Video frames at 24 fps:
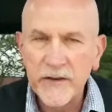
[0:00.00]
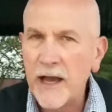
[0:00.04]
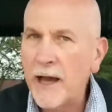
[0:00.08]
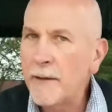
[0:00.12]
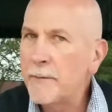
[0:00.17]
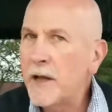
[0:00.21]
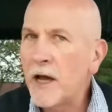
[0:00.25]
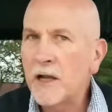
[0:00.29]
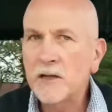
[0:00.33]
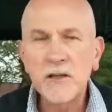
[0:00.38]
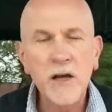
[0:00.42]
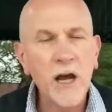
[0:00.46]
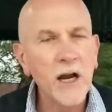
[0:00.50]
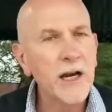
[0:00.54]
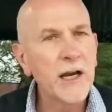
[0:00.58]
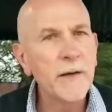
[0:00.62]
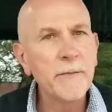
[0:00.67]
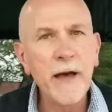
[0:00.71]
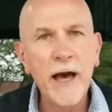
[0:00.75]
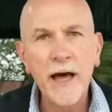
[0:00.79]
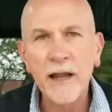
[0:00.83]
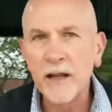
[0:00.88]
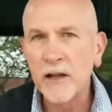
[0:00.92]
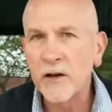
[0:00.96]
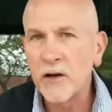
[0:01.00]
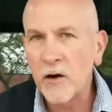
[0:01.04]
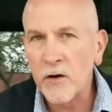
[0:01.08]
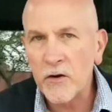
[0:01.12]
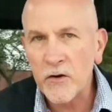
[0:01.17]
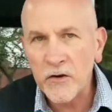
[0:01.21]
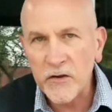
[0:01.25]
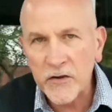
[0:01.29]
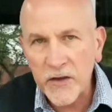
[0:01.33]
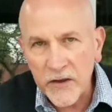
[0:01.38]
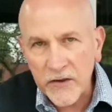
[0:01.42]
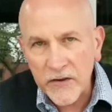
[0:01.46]
Now, I'm not talking about a
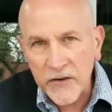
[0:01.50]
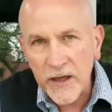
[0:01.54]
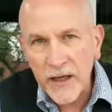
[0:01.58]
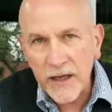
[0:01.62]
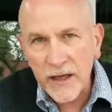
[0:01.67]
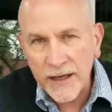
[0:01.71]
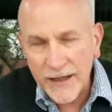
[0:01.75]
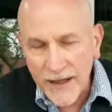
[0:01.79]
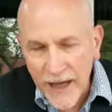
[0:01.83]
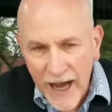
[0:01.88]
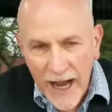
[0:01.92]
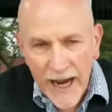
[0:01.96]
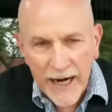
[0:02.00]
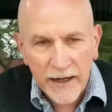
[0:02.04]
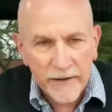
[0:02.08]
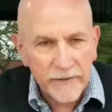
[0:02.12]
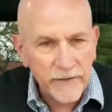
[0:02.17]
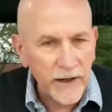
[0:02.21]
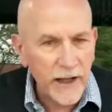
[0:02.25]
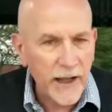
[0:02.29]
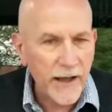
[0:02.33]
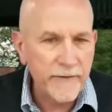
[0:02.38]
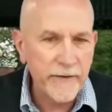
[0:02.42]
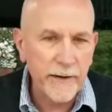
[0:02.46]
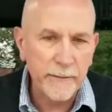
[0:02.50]
narcissistic kind of love.